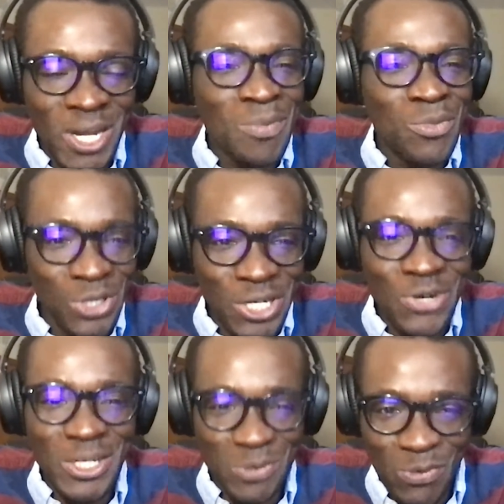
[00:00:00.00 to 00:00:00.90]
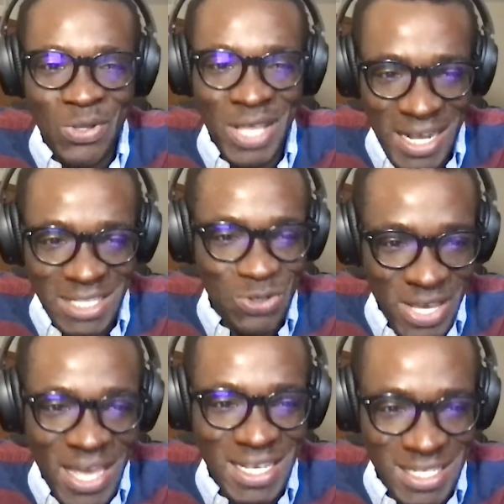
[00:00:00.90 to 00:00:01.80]
And I'm really grateful for that at
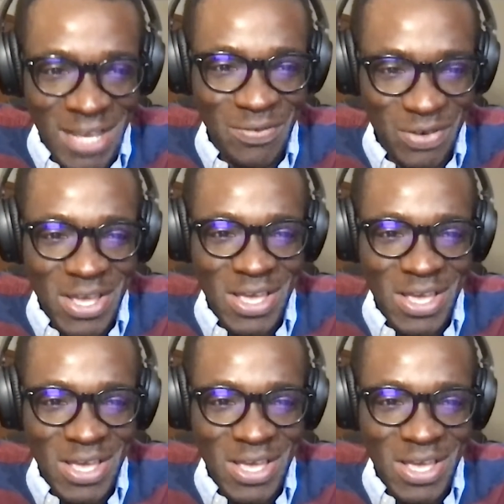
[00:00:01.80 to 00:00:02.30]
to